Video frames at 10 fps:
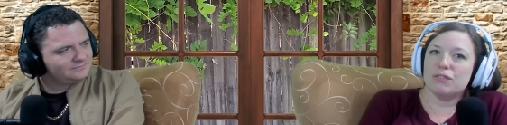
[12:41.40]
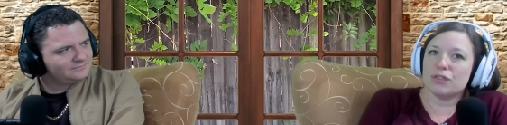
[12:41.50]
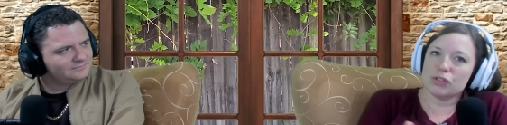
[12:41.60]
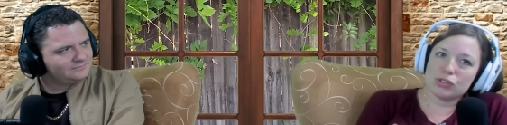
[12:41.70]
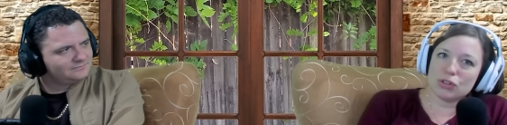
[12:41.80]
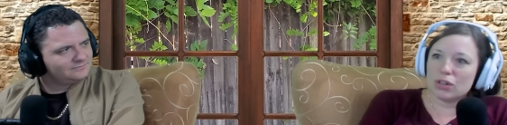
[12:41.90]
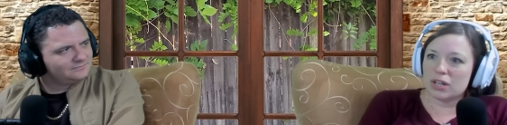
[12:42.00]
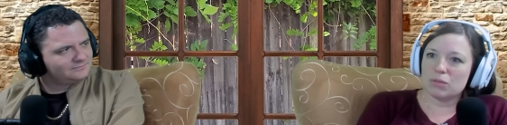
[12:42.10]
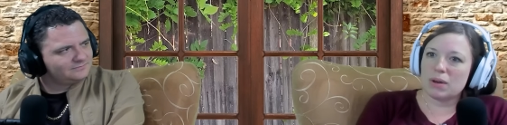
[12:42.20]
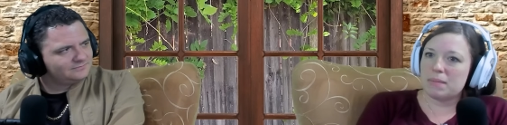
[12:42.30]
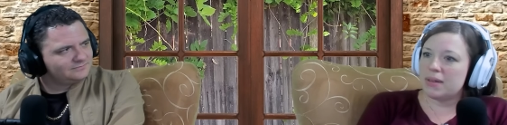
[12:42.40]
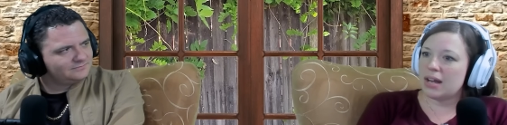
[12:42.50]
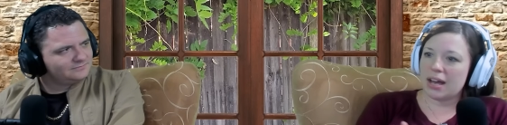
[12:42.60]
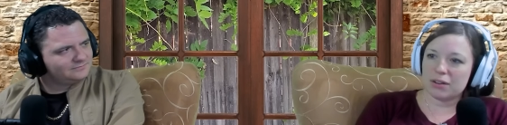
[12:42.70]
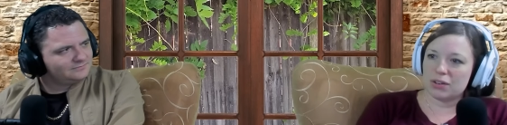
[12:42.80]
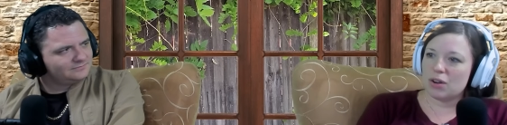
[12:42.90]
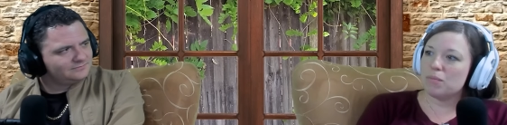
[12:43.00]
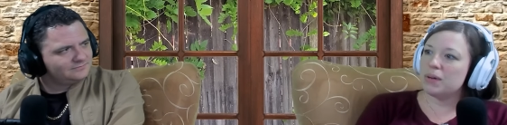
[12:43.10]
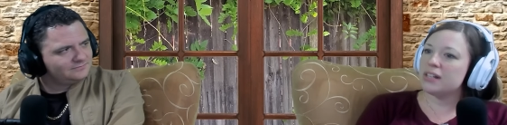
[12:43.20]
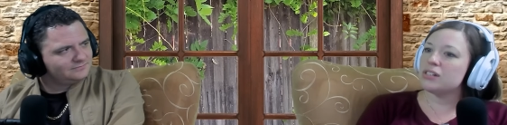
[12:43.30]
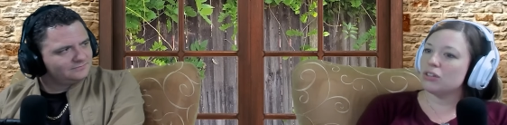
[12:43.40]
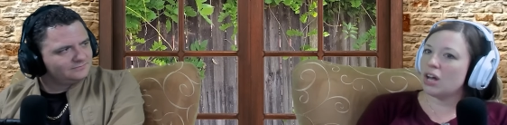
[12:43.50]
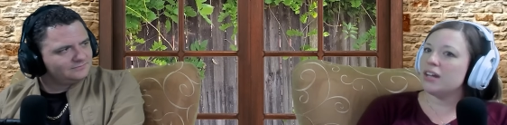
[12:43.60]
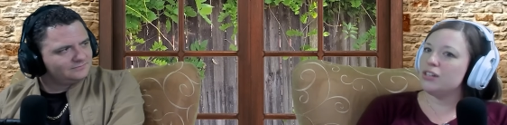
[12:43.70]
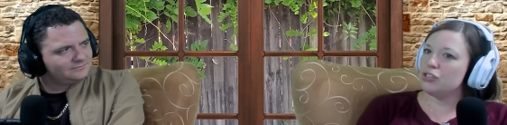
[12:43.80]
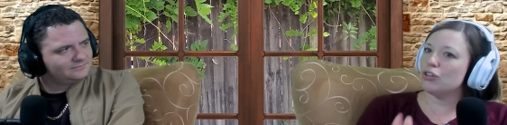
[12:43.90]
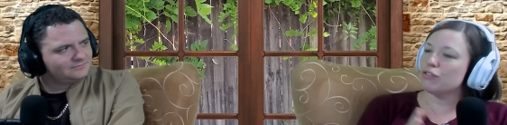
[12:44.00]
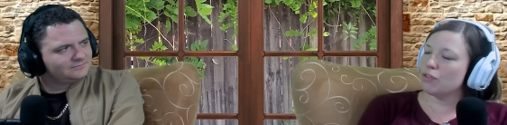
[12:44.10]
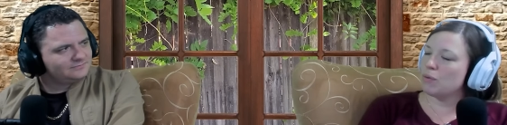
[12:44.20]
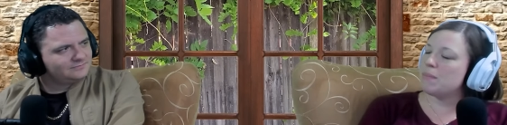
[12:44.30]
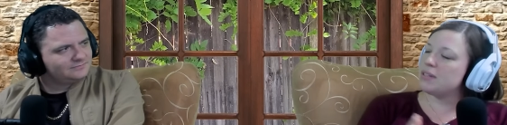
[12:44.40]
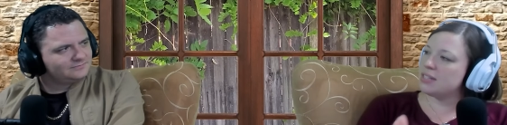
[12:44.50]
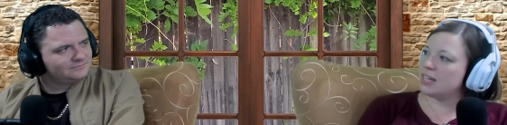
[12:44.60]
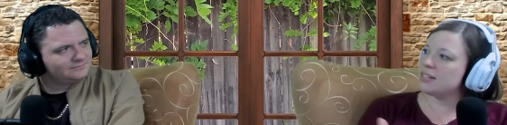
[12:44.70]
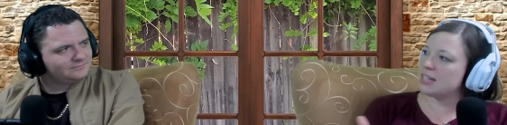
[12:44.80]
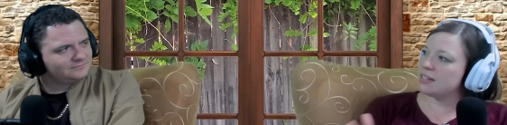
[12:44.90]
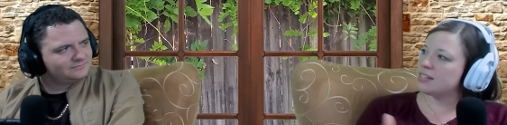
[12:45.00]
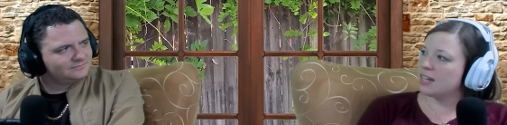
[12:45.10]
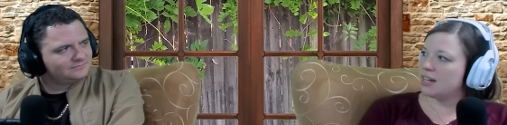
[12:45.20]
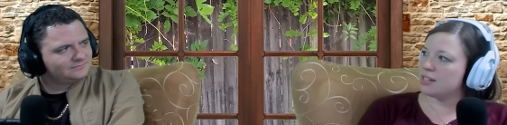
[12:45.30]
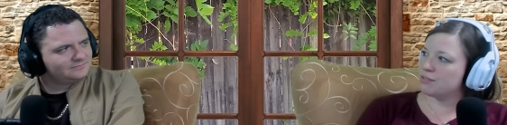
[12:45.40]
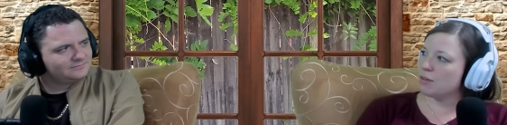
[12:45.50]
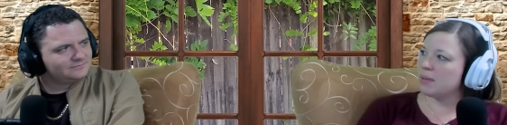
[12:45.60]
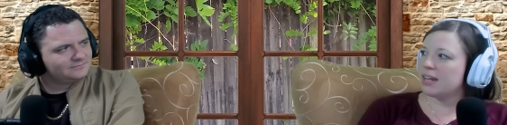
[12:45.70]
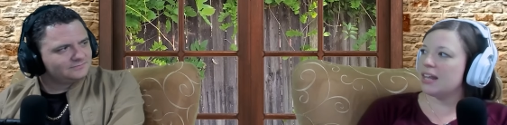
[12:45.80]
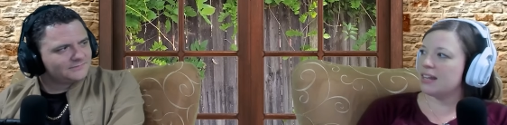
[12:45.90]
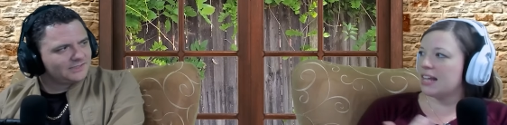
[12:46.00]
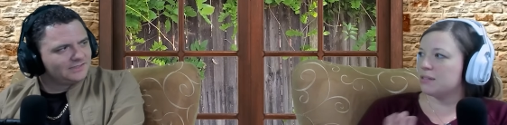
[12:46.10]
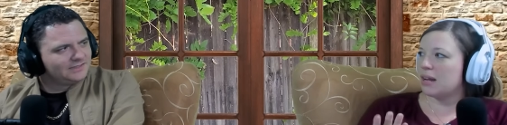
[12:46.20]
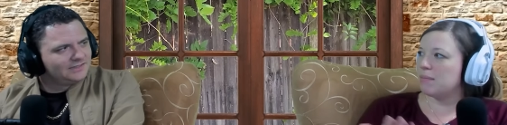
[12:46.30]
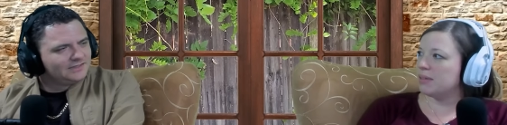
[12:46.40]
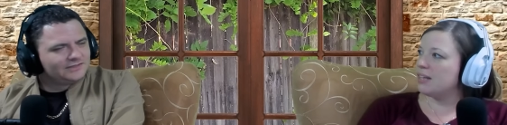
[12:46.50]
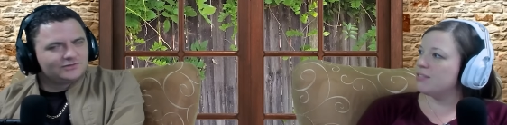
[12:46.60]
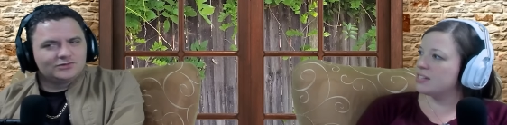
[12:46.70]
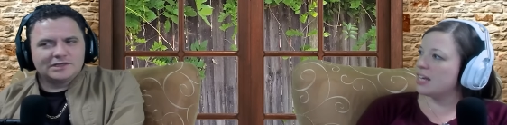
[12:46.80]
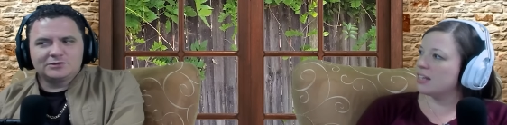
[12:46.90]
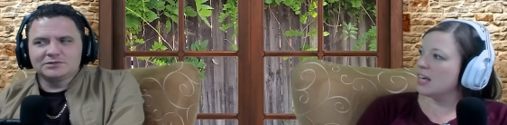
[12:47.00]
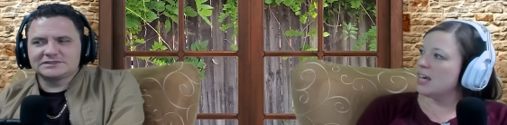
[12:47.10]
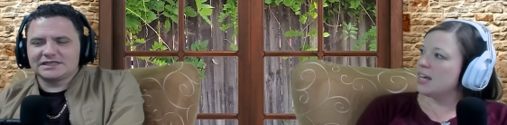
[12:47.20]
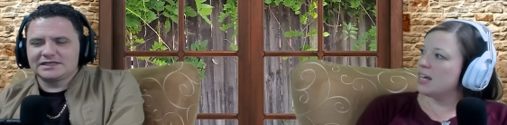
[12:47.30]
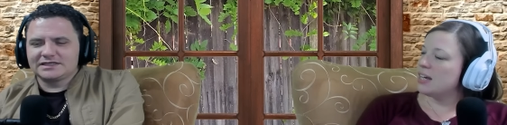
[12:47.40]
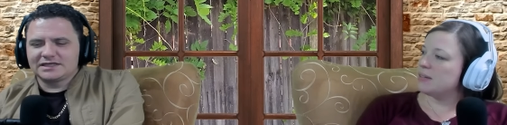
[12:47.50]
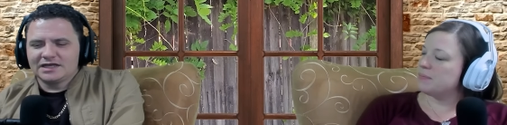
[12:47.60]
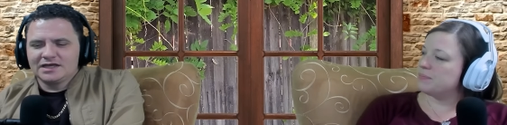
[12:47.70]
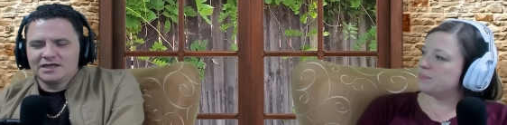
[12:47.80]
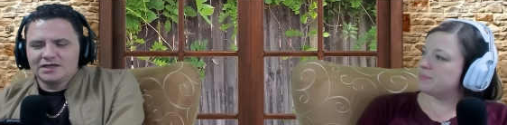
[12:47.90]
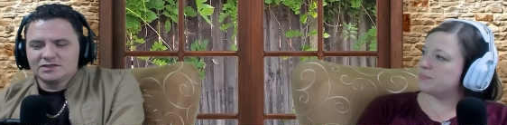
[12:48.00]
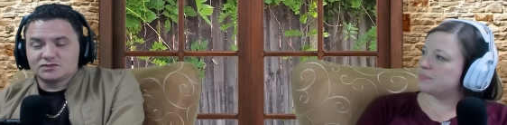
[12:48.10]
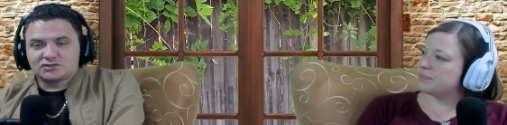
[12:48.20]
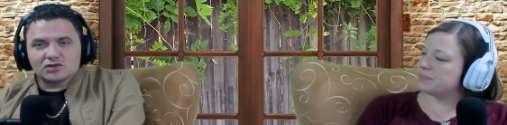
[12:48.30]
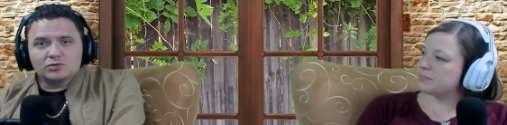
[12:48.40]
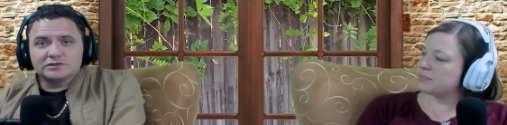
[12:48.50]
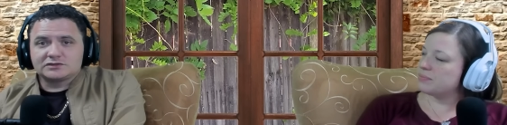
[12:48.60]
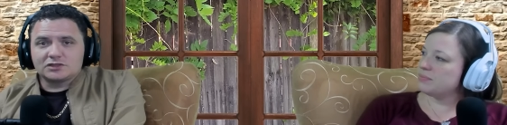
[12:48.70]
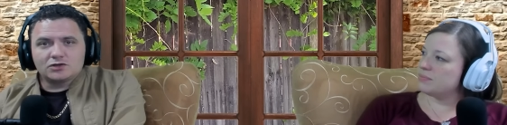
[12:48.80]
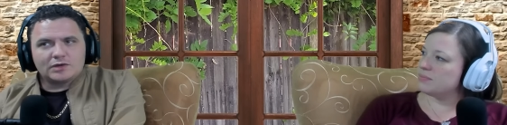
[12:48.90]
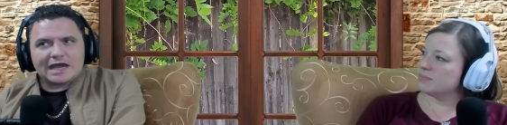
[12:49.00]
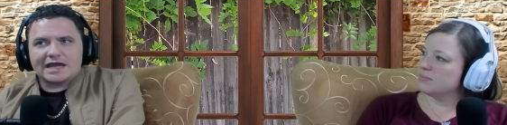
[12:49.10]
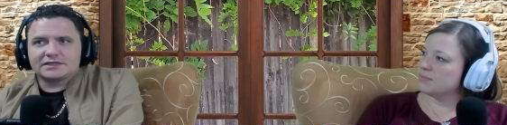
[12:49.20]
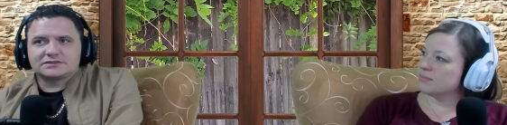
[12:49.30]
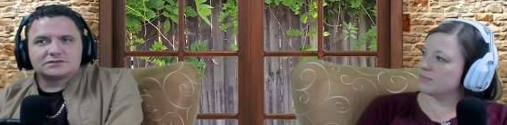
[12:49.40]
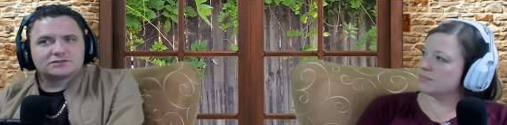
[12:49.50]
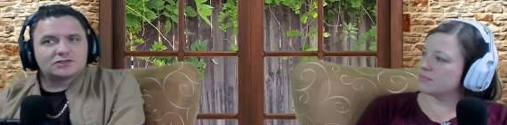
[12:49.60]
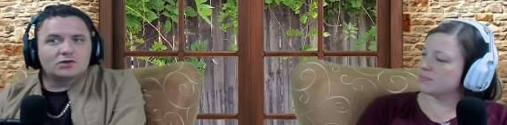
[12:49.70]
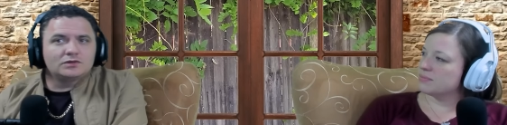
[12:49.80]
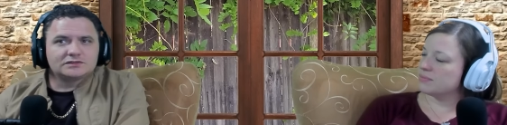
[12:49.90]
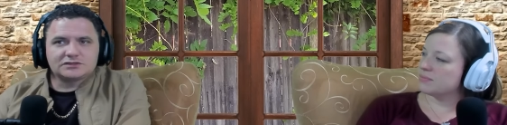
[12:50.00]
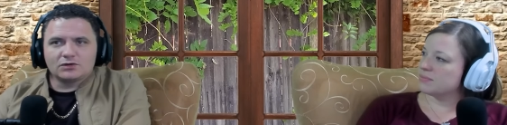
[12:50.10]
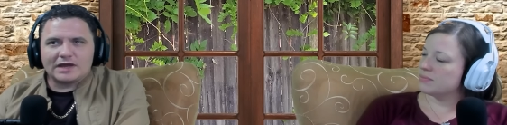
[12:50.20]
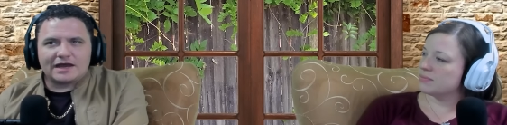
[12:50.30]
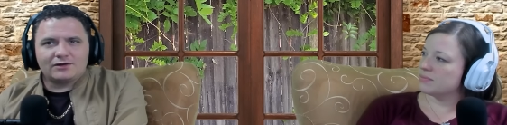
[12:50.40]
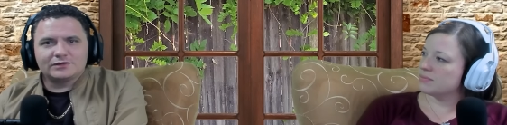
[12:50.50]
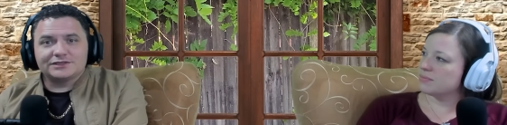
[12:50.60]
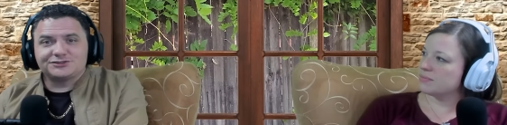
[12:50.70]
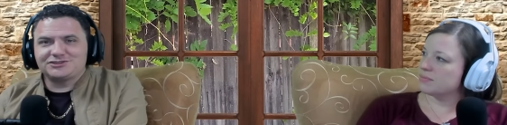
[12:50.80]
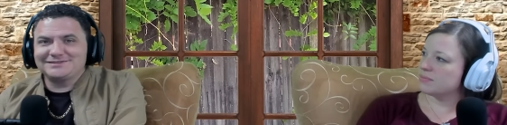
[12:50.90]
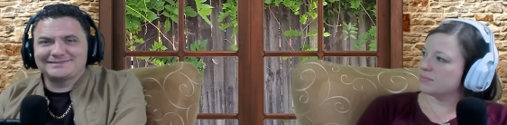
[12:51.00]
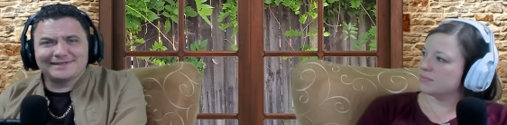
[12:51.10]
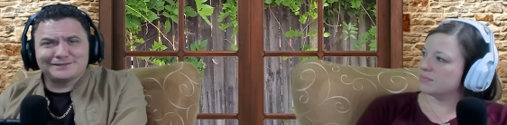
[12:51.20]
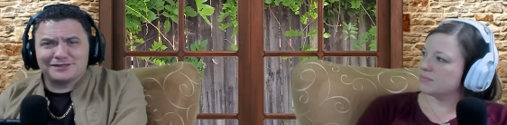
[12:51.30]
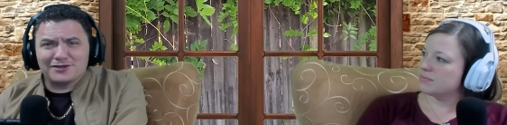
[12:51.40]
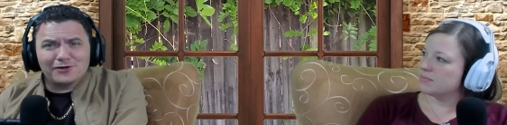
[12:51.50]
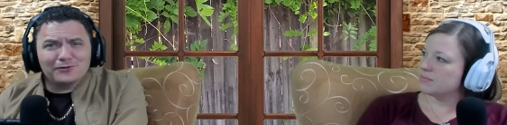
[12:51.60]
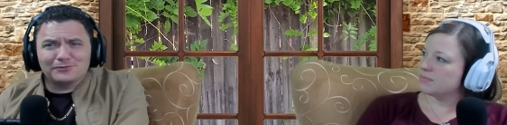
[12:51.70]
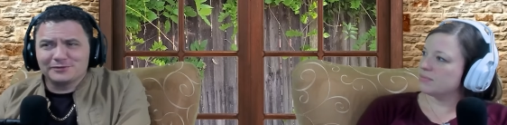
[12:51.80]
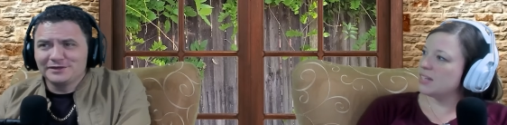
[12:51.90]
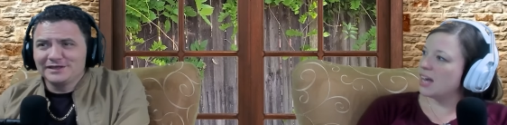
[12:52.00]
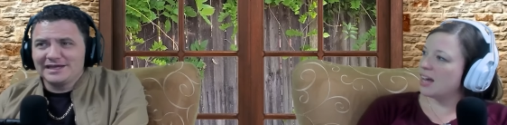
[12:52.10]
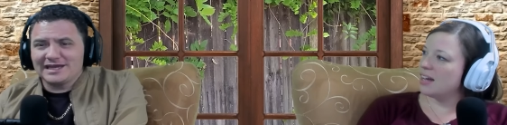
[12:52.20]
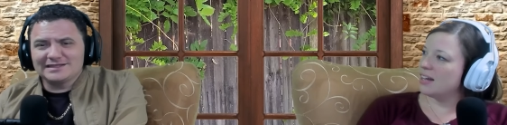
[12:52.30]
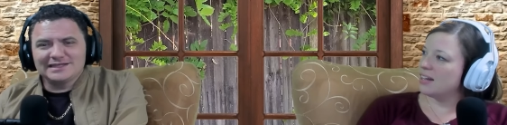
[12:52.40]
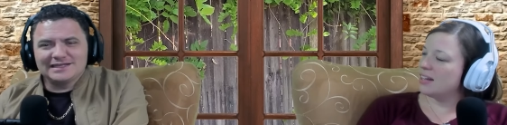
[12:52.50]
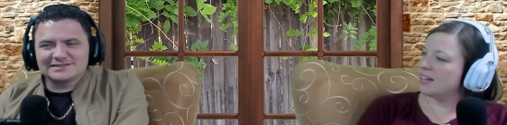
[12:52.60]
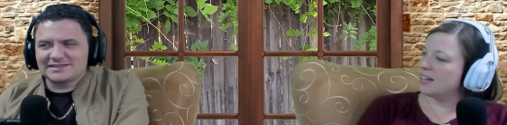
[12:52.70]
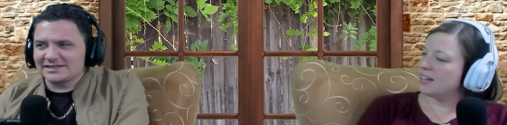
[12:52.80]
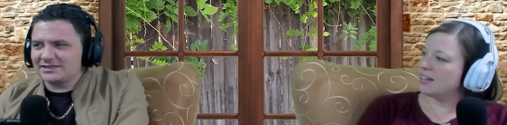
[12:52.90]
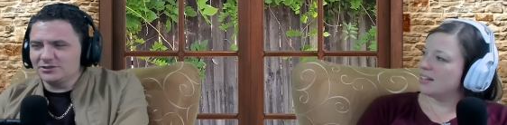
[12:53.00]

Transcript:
Speaker 1: for certain women. I don't know, but it's a lot easier for women to get dates than it is for men, and that's what I believe. Is like it was
Speaker 2: like so and so asked so and so out, and she said no. Yeah, and then it's like